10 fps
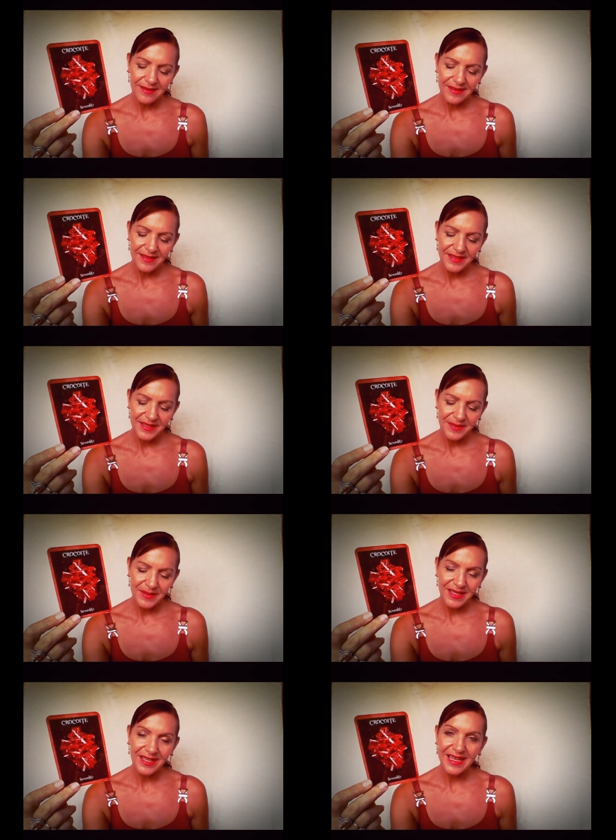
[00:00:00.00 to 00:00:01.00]
Um,
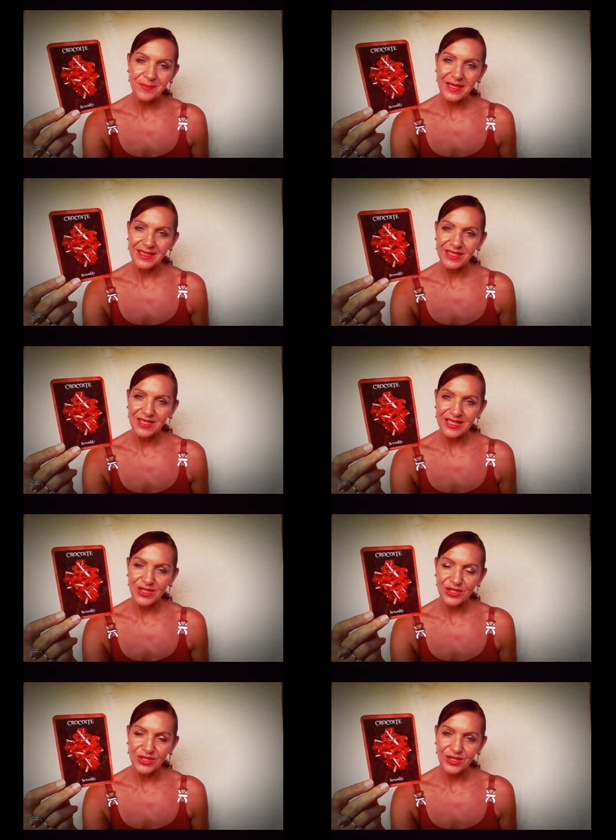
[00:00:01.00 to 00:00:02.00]
it can mean that you need
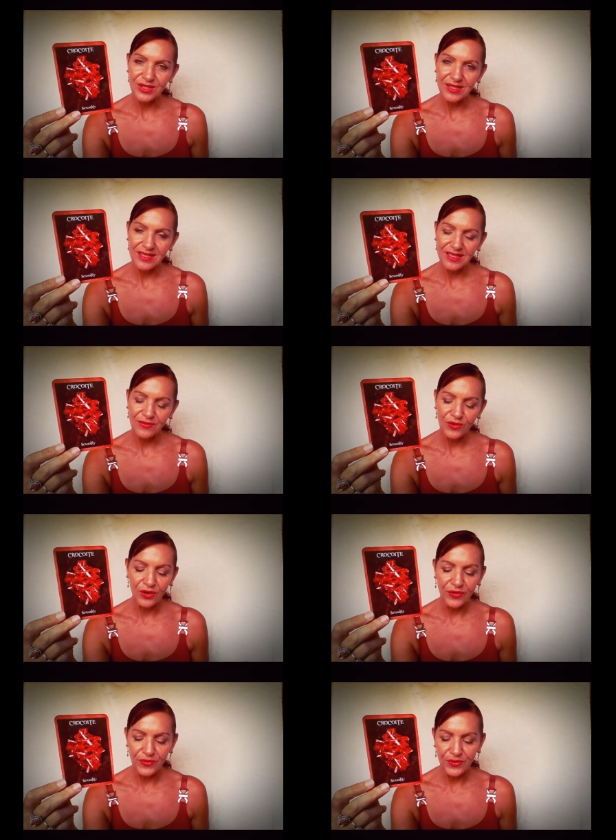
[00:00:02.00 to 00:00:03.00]
to, if you've
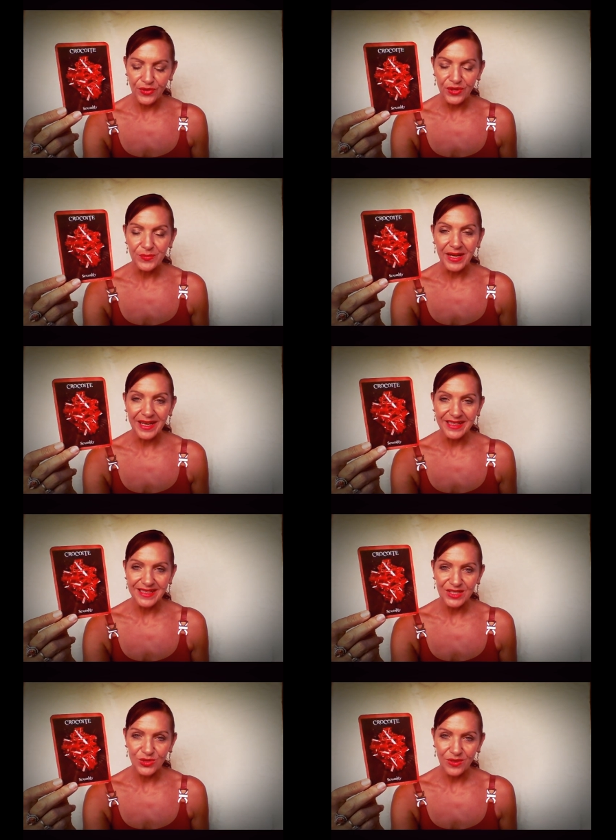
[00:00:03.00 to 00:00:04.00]
gone through third party
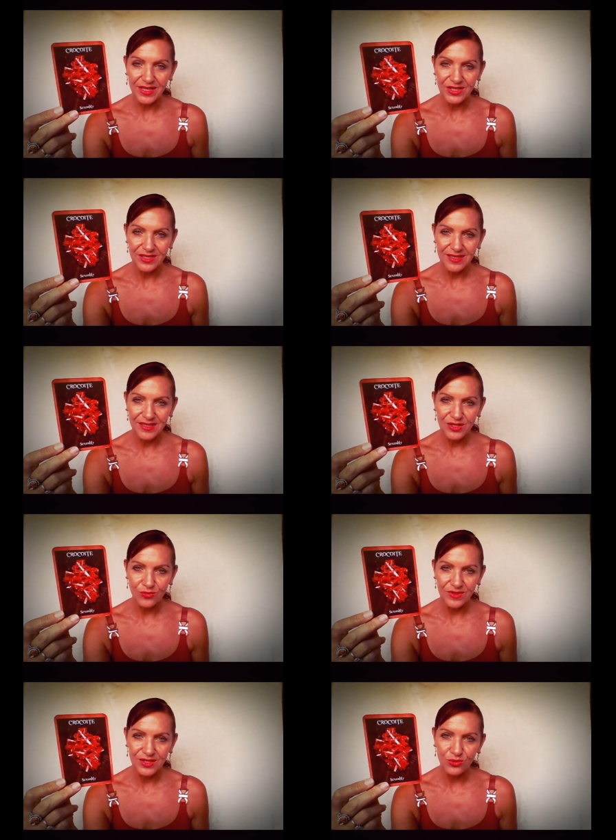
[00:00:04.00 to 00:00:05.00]
situations, is to
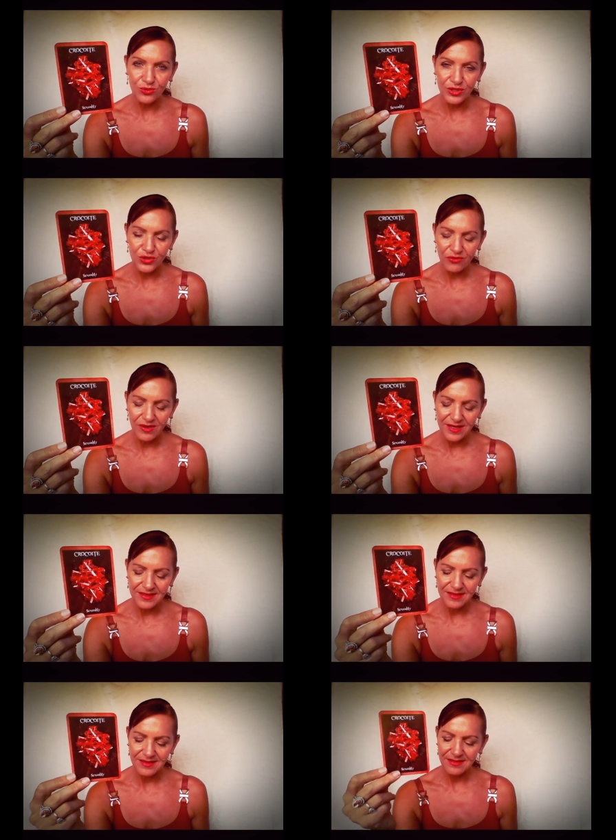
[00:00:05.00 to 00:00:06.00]
restore the
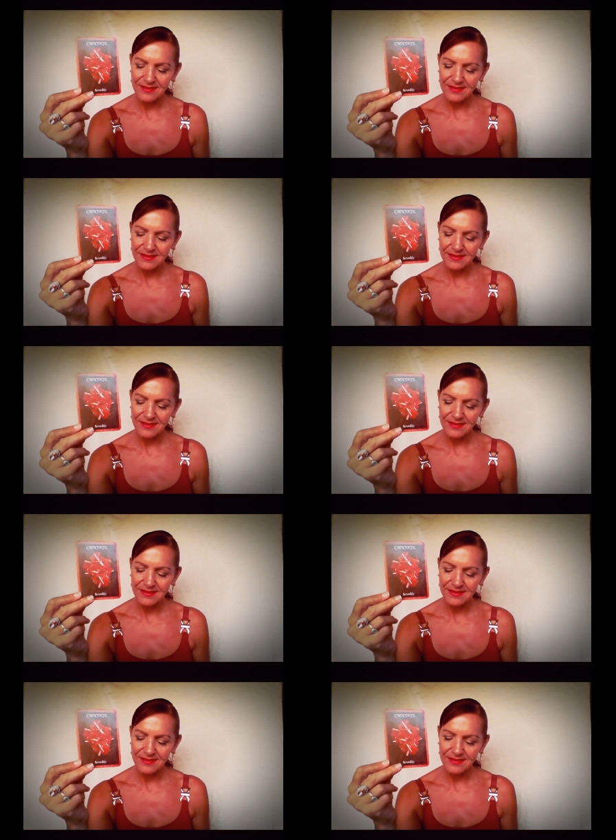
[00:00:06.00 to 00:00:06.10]
trust,